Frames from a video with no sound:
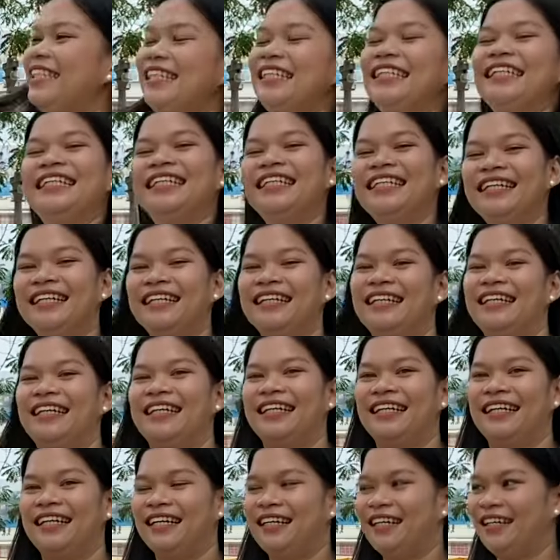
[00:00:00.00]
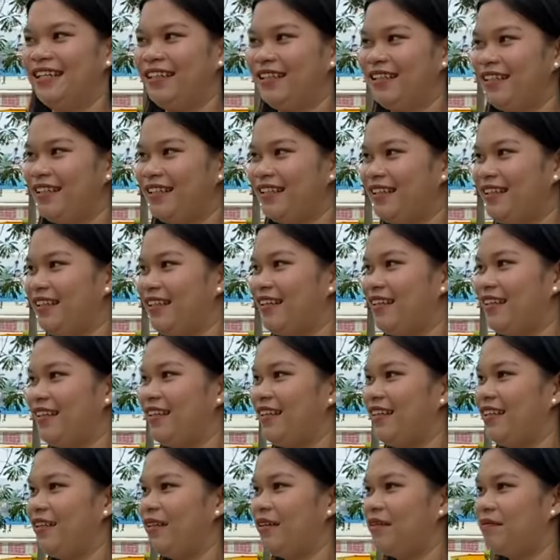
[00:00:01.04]

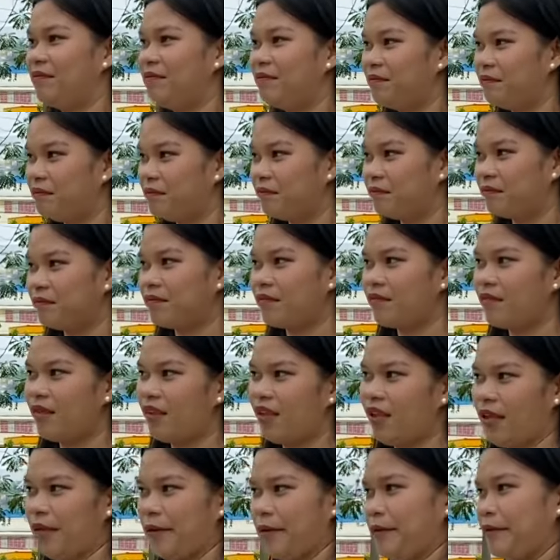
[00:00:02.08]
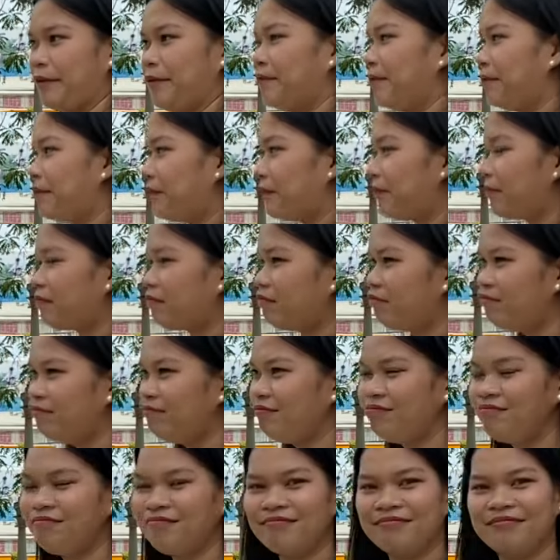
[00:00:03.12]

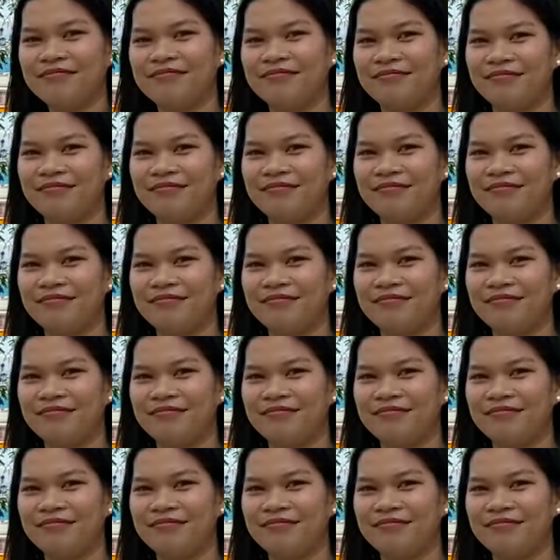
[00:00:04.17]
No words are spoken by the person on screen.